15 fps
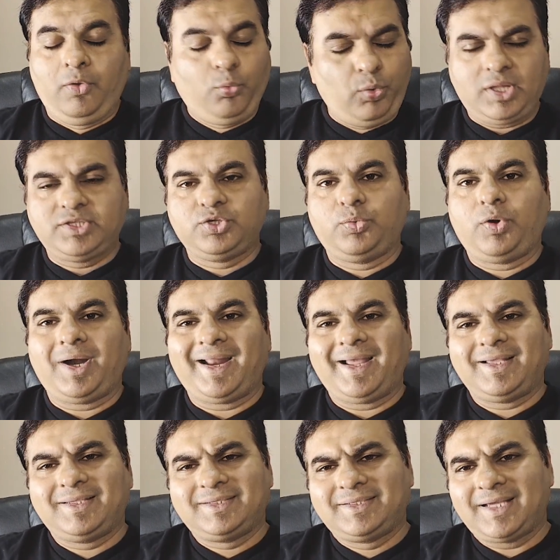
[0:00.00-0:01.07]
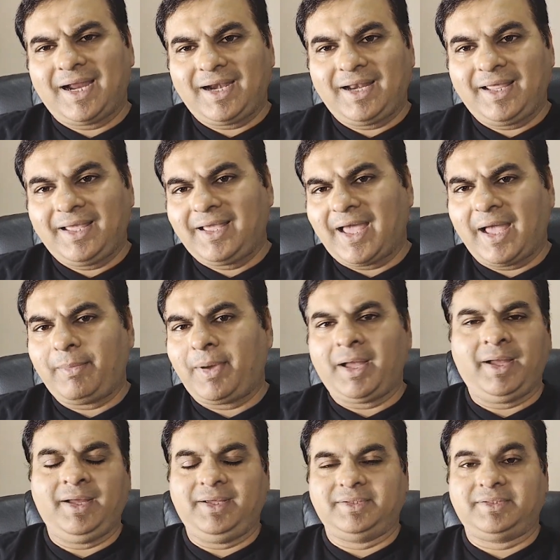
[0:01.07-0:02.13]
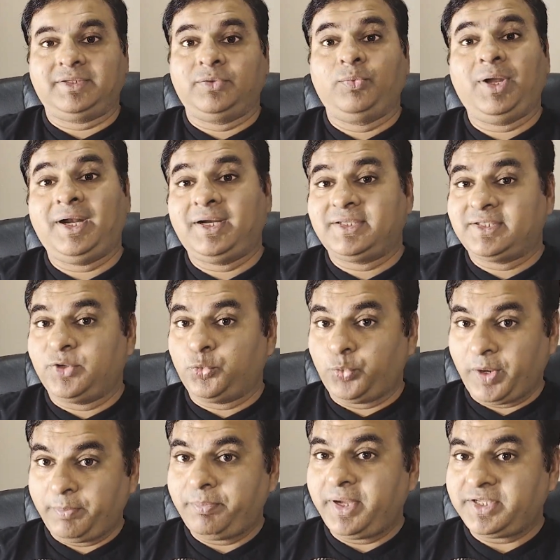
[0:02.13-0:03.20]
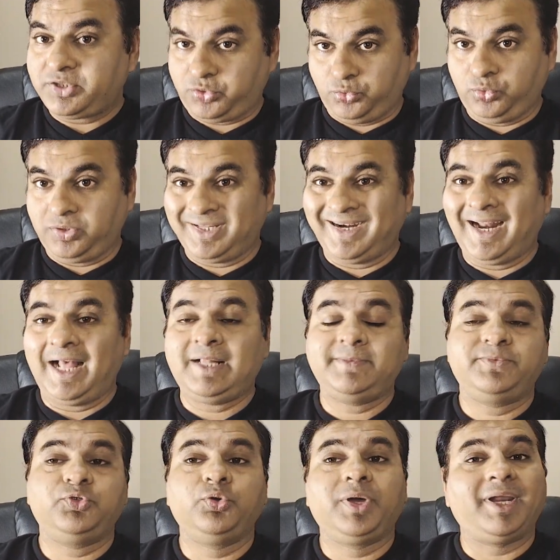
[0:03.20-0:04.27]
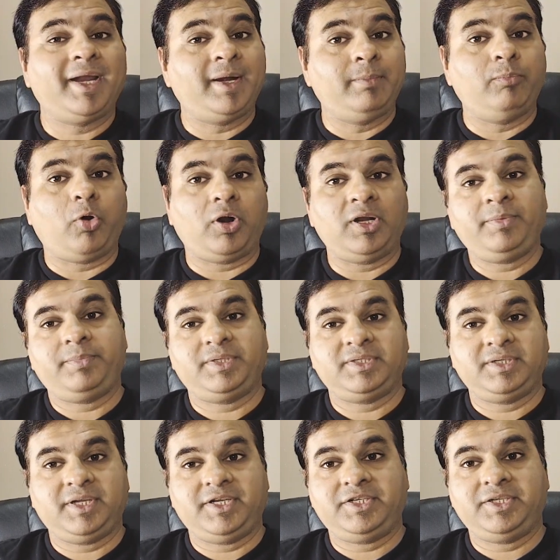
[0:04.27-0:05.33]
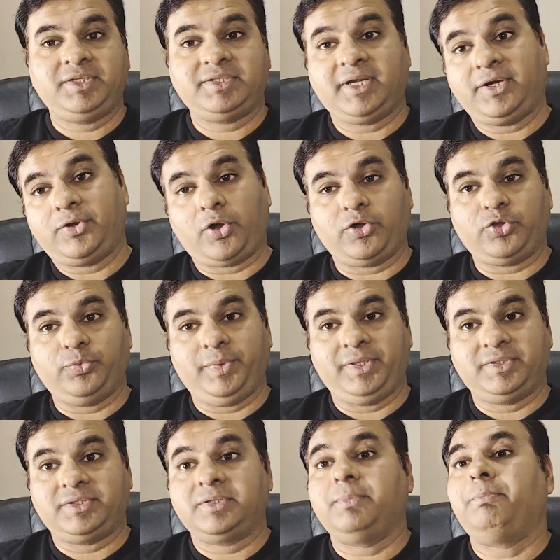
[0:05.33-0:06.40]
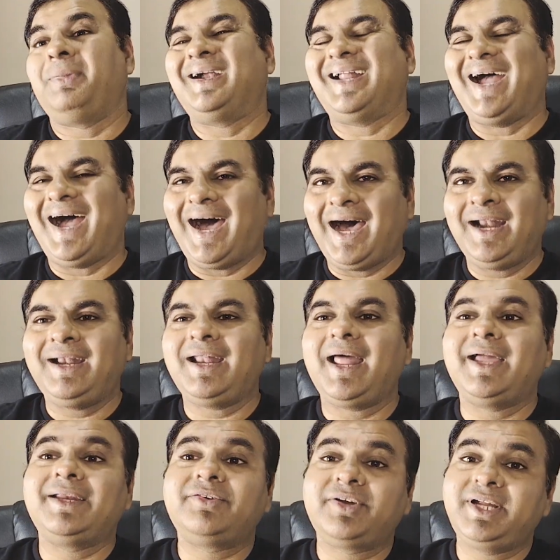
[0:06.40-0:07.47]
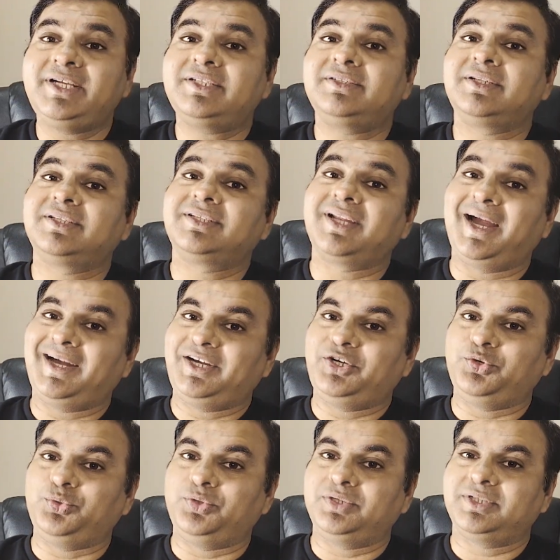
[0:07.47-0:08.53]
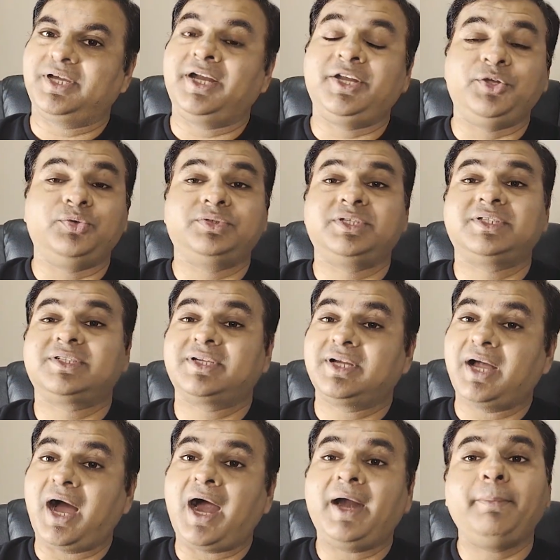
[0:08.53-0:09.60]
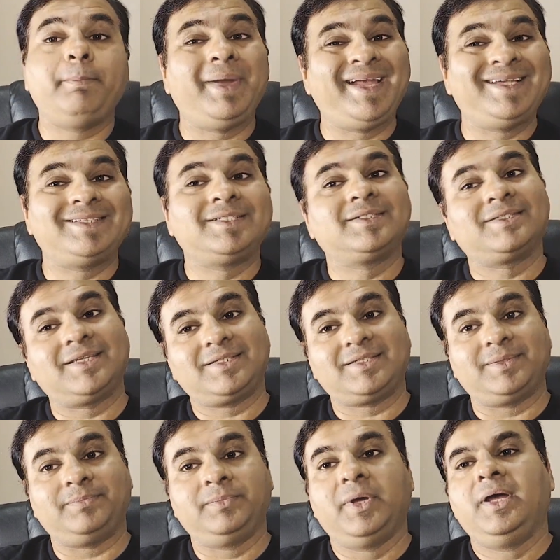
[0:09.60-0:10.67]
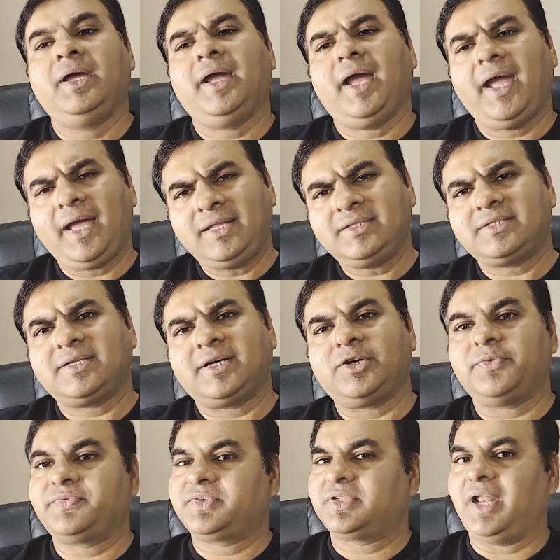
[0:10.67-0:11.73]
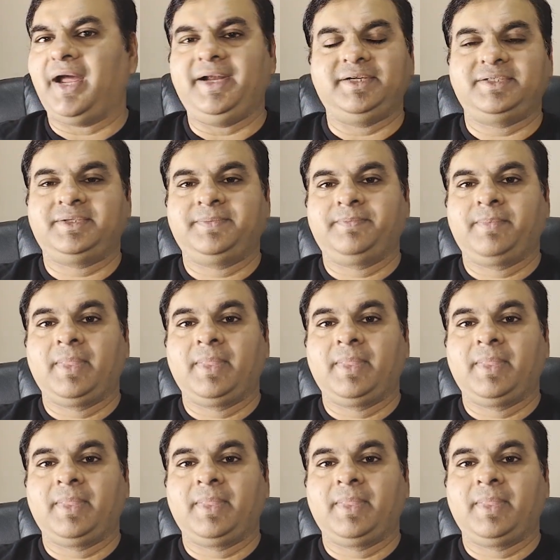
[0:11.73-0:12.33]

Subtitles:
Well, so what exactly Gamma is? Well, it is a web-based tool that helps you create modern presentations and documents, but unlike traditional slide tools, it uses card-based system instead of slides.